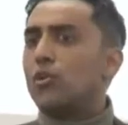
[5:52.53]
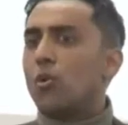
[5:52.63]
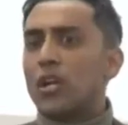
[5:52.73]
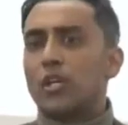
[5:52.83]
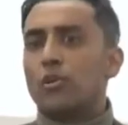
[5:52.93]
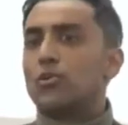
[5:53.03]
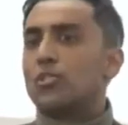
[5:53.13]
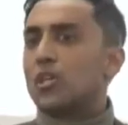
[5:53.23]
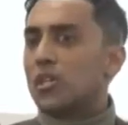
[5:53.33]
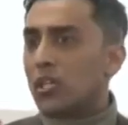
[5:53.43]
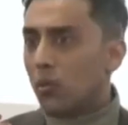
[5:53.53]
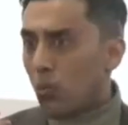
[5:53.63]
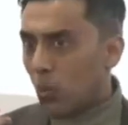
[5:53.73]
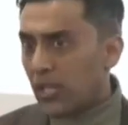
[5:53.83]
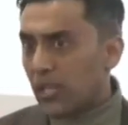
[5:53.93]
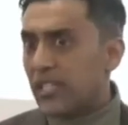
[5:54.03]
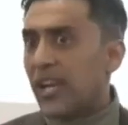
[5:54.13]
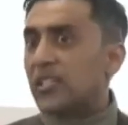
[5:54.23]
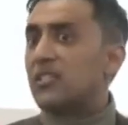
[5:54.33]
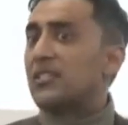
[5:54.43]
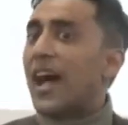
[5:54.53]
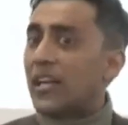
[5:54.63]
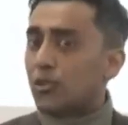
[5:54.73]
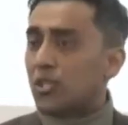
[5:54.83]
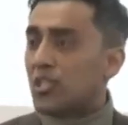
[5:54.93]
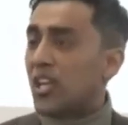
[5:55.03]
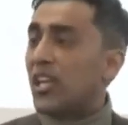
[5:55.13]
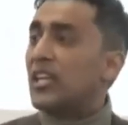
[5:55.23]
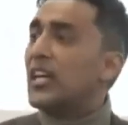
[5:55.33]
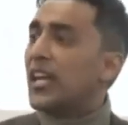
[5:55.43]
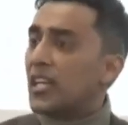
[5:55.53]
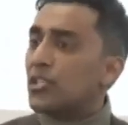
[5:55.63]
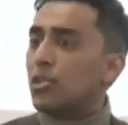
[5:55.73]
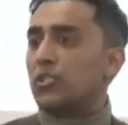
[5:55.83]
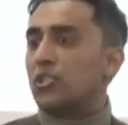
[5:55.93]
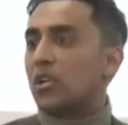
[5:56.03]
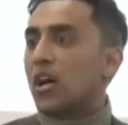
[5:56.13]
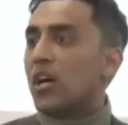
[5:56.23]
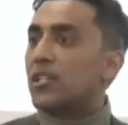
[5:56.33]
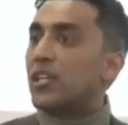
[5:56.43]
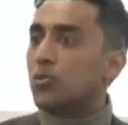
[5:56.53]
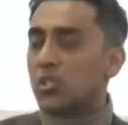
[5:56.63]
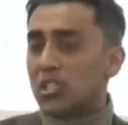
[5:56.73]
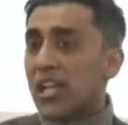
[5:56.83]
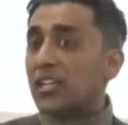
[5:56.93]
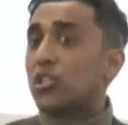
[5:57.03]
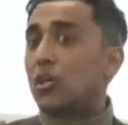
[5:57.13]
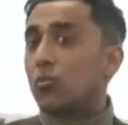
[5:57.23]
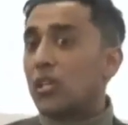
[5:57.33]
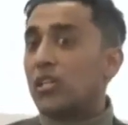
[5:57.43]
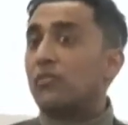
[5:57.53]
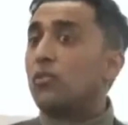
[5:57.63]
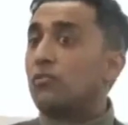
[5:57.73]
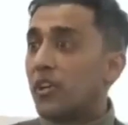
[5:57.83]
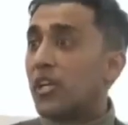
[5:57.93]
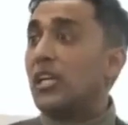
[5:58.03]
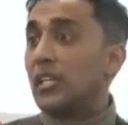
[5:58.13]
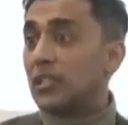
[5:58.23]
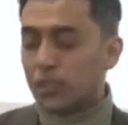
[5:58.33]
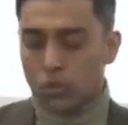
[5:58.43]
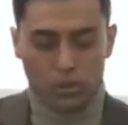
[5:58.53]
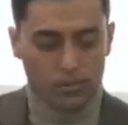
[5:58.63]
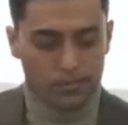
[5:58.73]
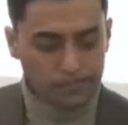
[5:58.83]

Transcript: you want to use the what the text is actually saying in its original context, which is actually on one level very literal.